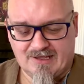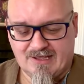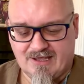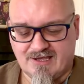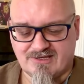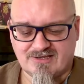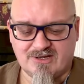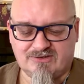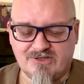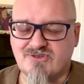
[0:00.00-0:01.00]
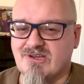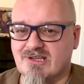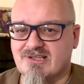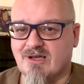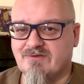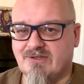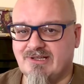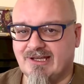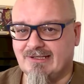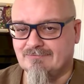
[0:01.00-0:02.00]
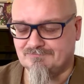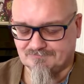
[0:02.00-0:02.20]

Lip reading: it's good to treat yourself now and again.